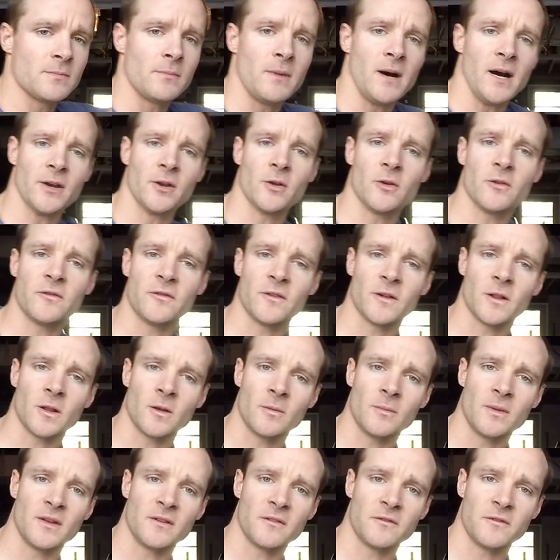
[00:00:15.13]

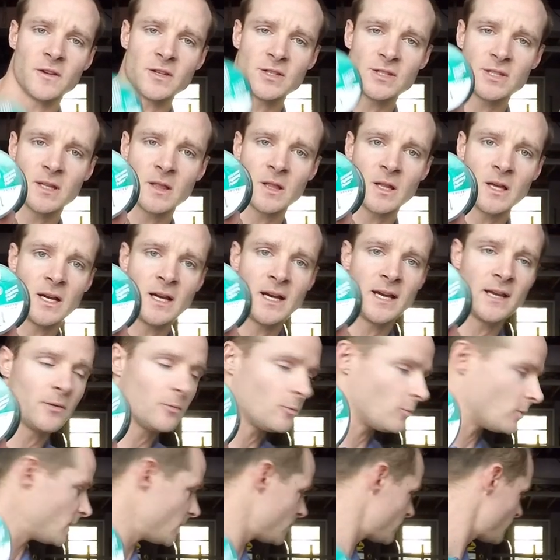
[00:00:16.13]
monofilament fishing line
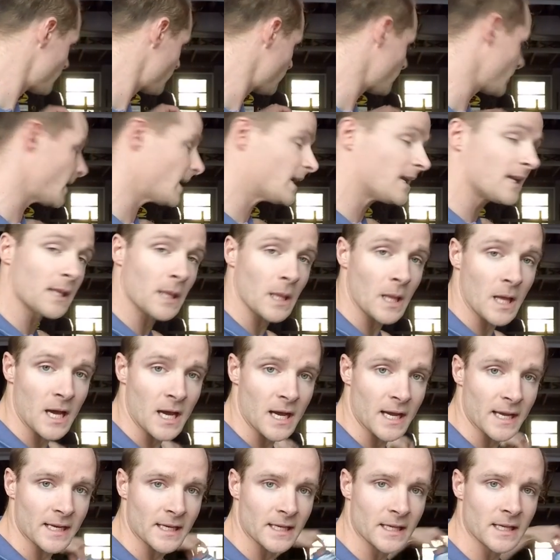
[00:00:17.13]
with braided
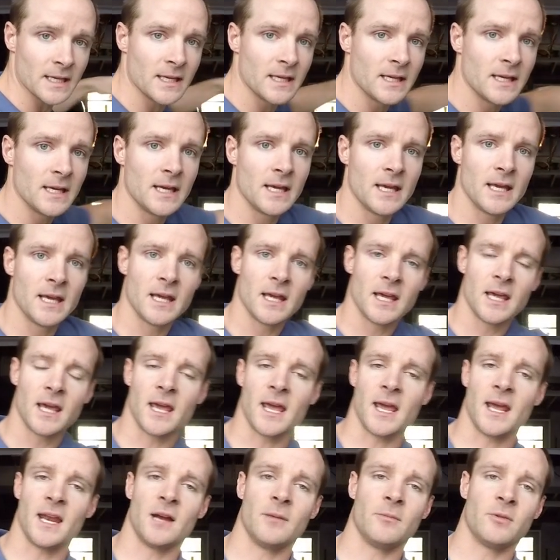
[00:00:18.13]
line.
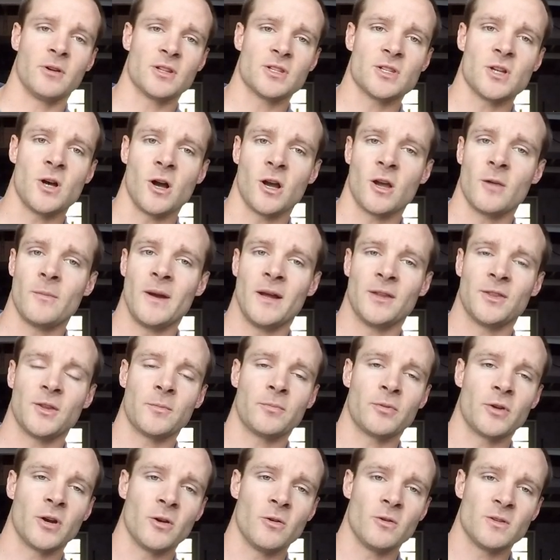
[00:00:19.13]
And I'm going to talk about the
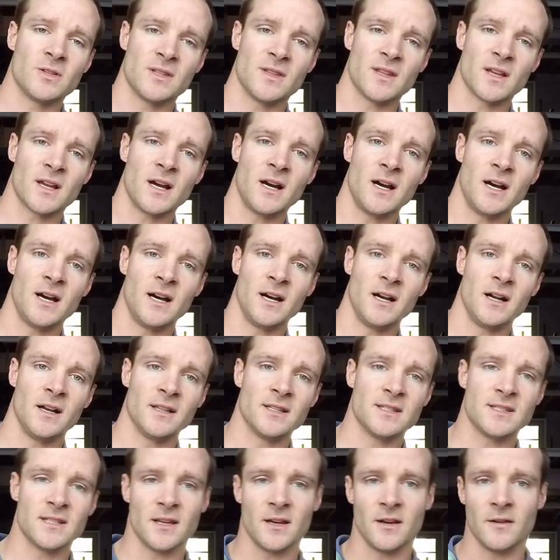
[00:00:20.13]
pros and the
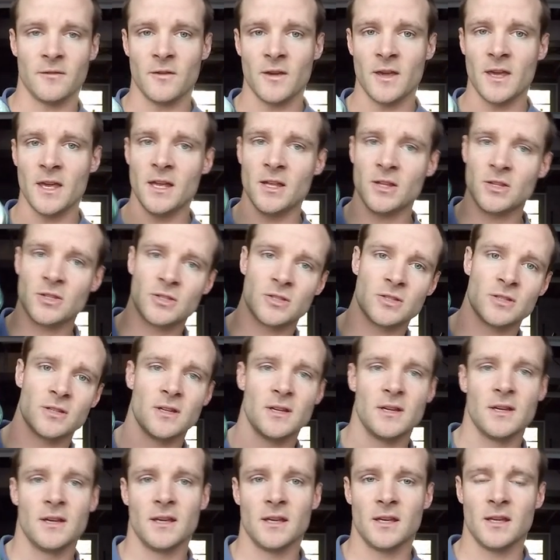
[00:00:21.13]
cons of each,
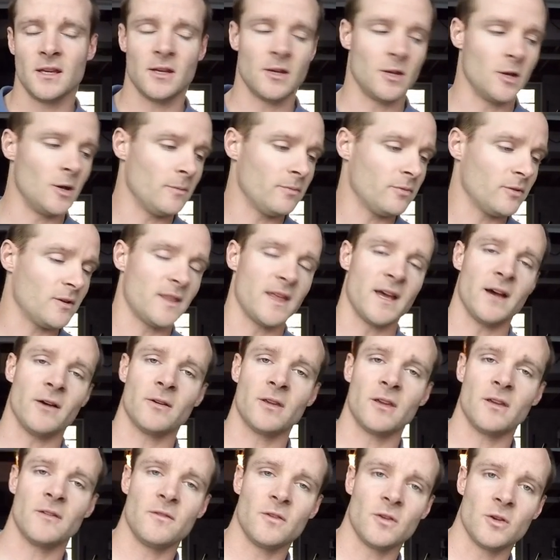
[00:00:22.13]
and hopefully that'll
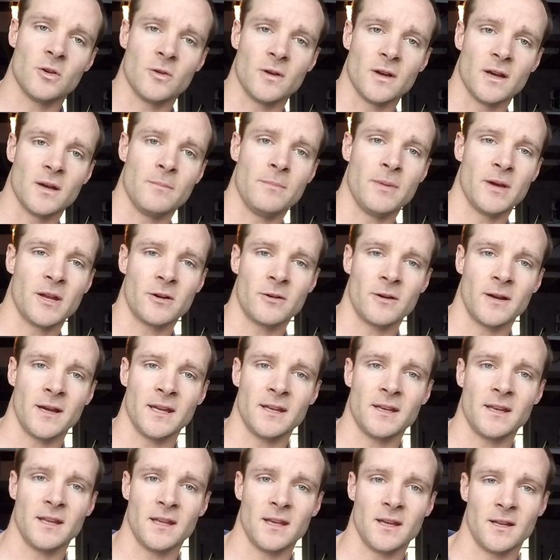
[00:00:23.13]
give you a better
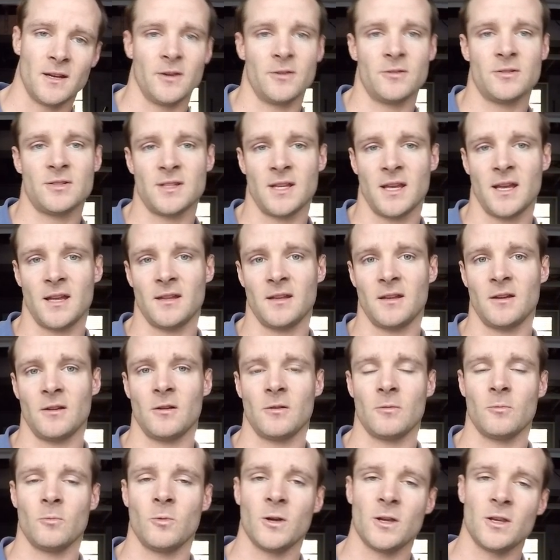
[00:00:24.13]
idea and understanding
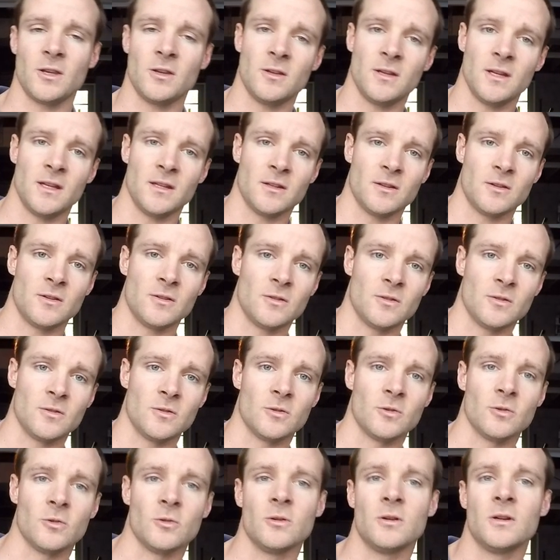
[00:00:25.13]
on what you need to
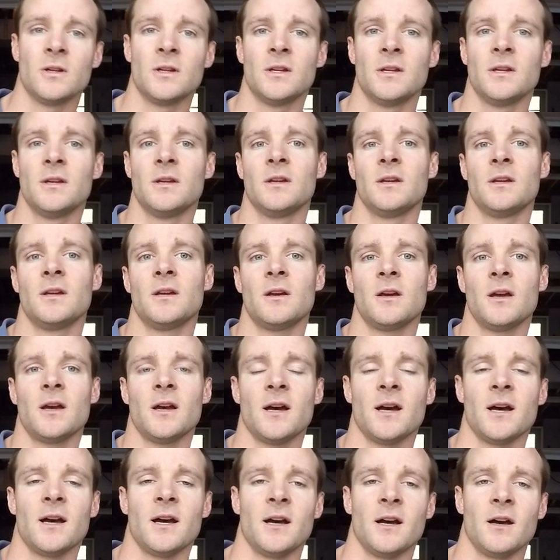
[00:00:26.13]
do
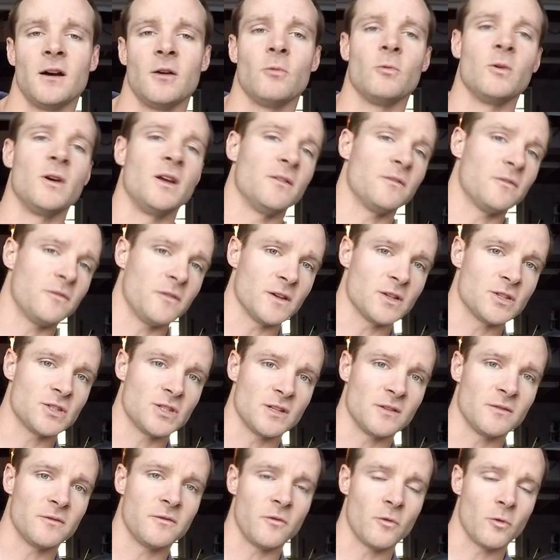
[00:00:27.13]
when
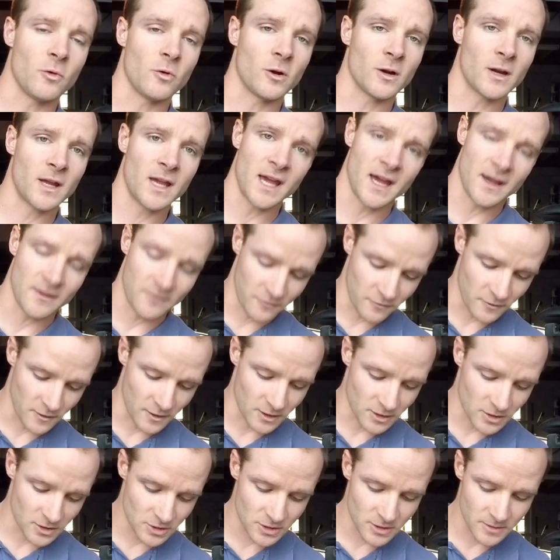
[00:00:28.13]
fishing for
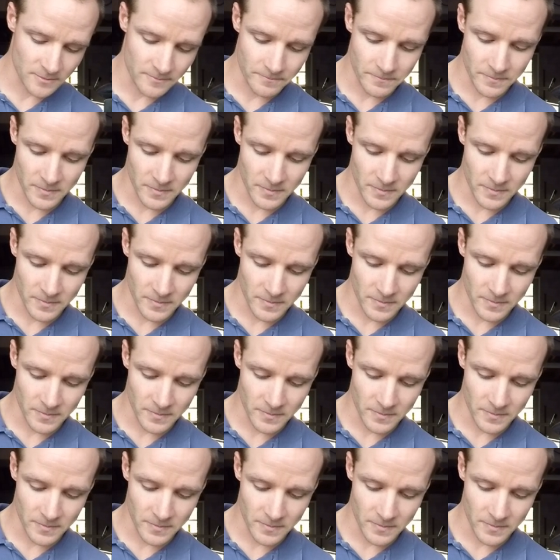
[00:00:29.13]
catfish.